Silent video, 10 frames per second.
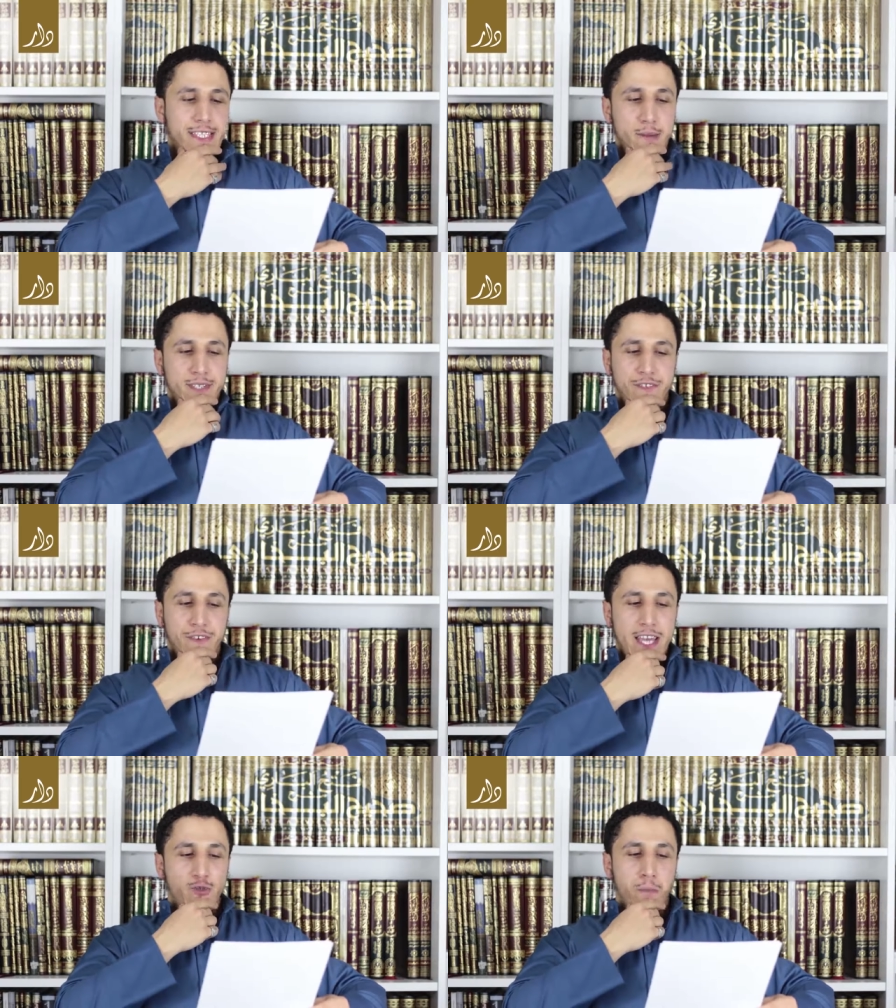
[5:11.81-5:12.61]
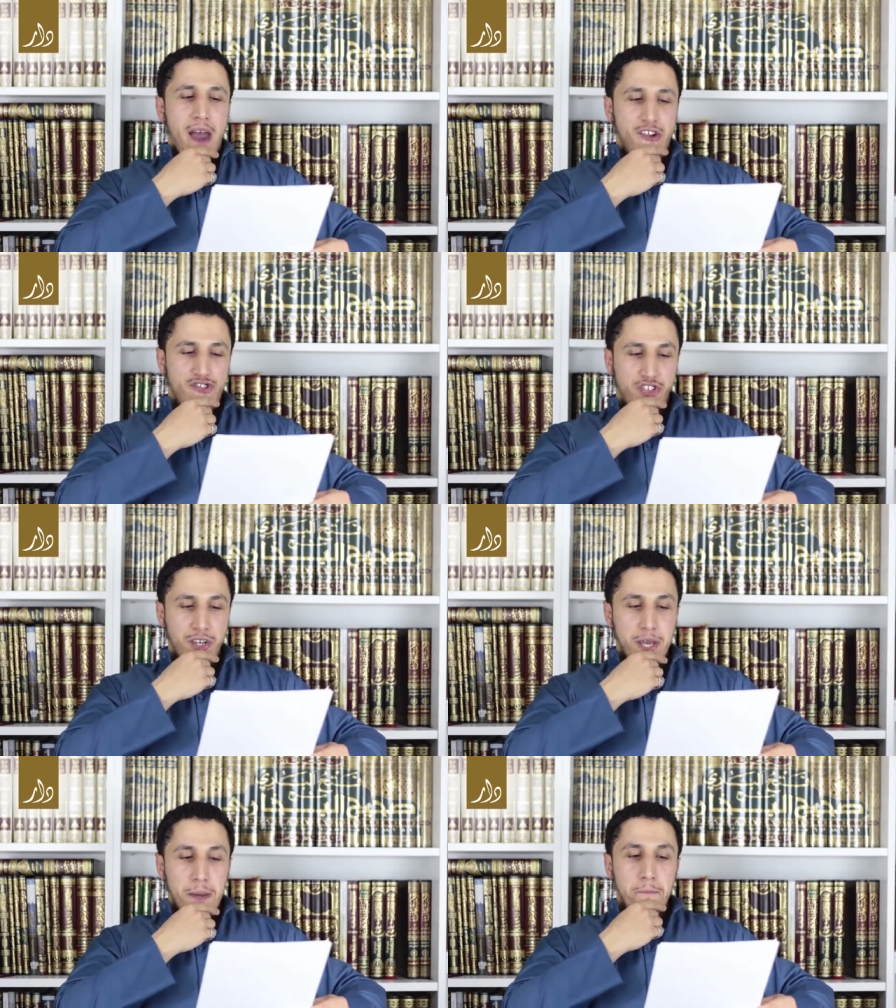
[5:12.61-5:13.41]
except his face will
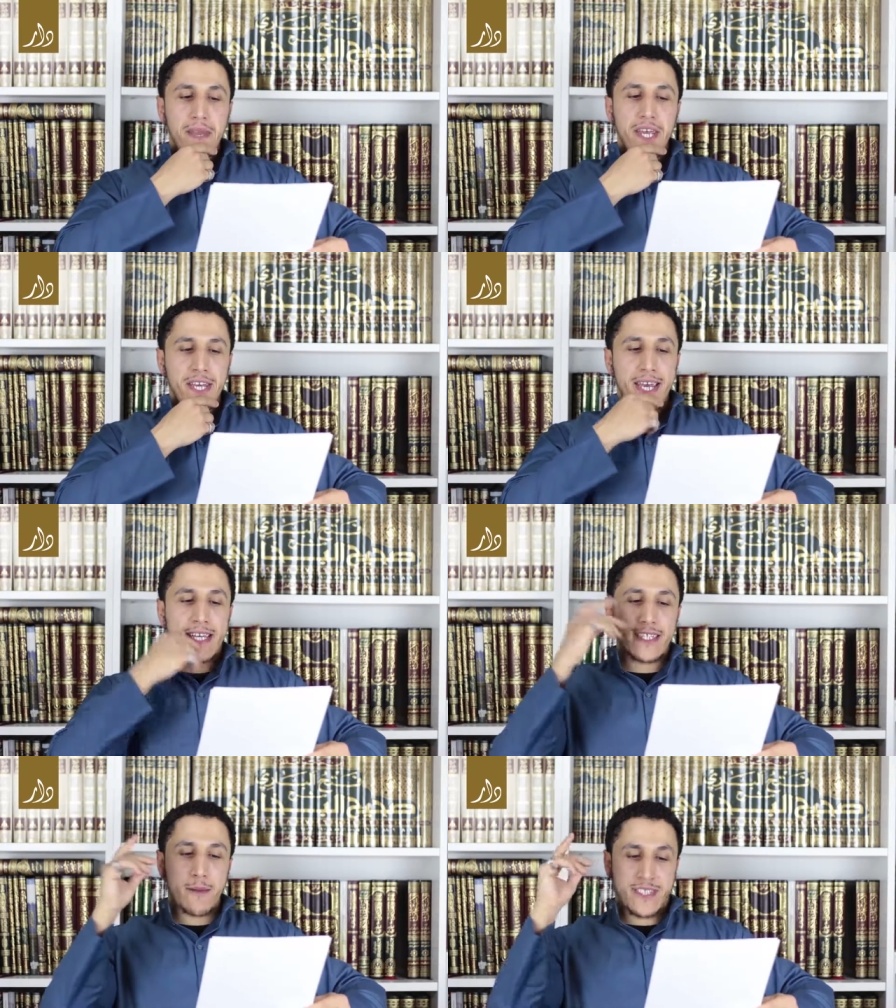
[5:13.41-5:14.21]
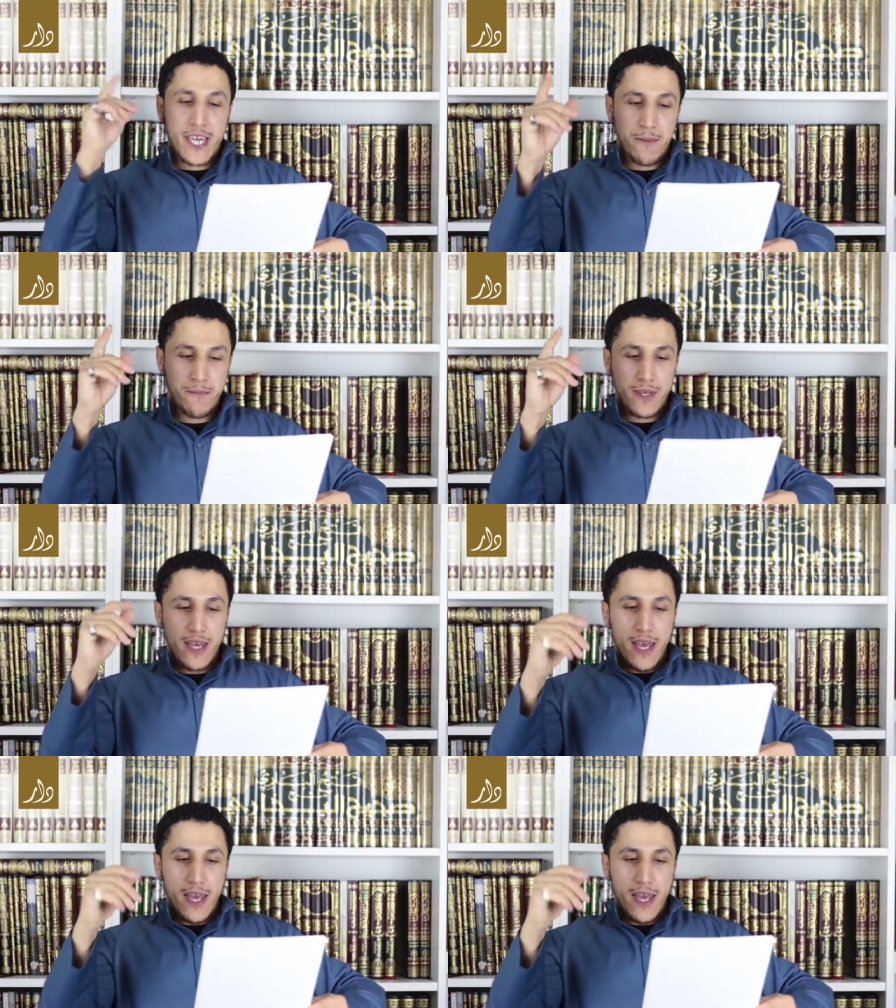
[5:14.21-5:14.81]
perish, meaning except him.